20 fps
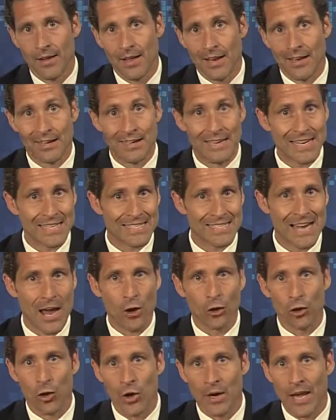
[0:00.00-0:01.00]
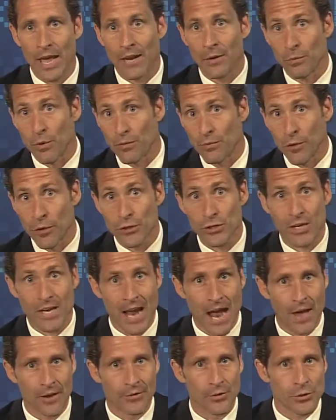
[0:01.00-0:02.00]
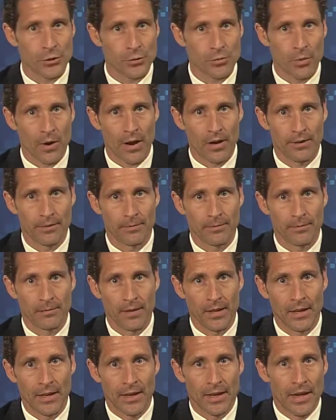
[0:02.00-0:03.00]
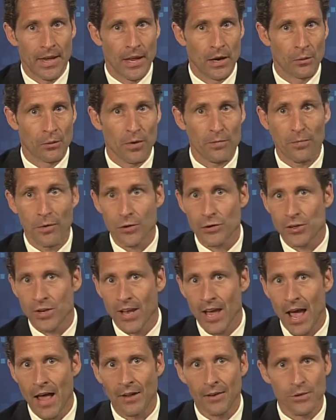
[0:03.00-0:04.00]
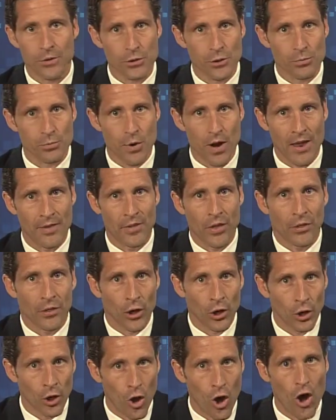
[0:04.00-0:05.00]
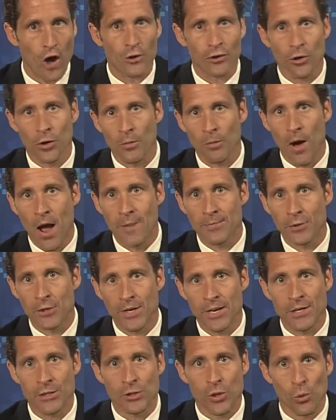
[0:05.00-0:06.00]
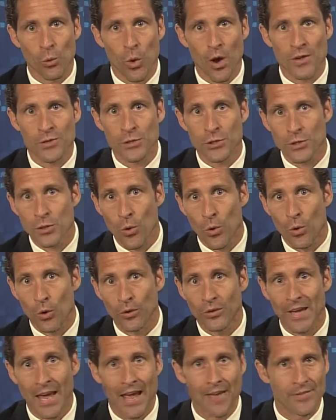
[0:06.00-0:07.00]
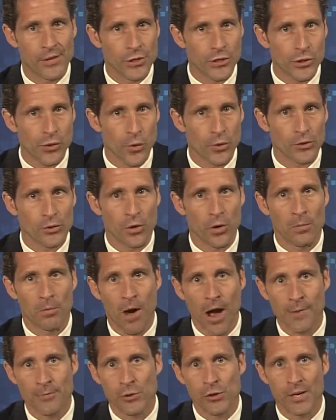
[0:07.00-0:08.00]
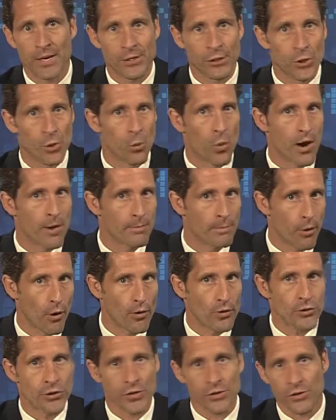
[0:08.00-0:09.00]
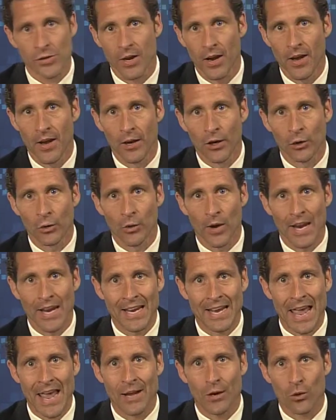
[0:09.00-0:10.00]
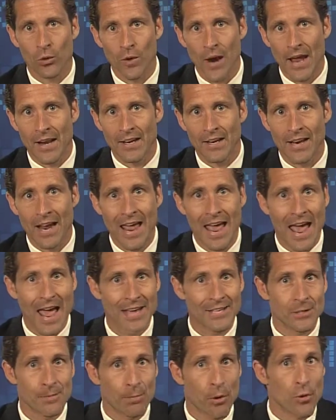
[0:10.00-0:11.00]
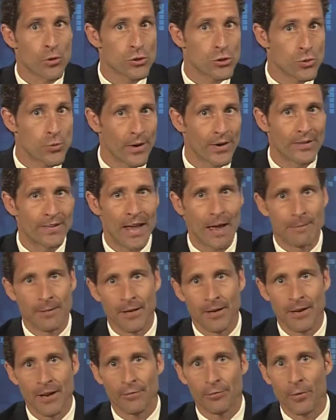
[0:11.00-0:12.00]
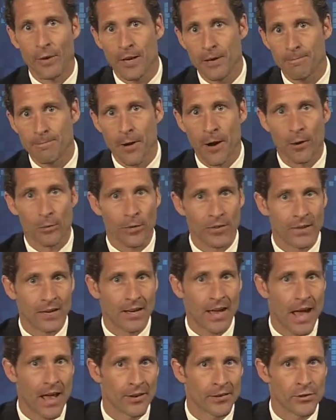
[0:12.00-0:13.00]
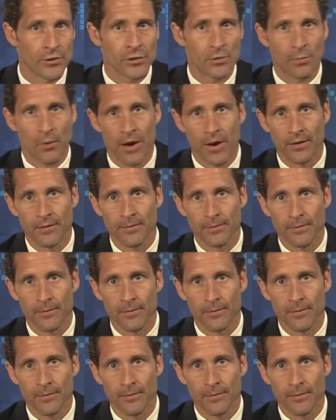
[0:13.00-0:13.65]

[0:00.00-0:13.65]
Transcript: Let's now look at a reversed calendar spread. In a reversed calendar spread, the long-term option is the one sold and the short-term option is the one purchased, creating a credit as opposed to a debit if we compare with the calendar spread.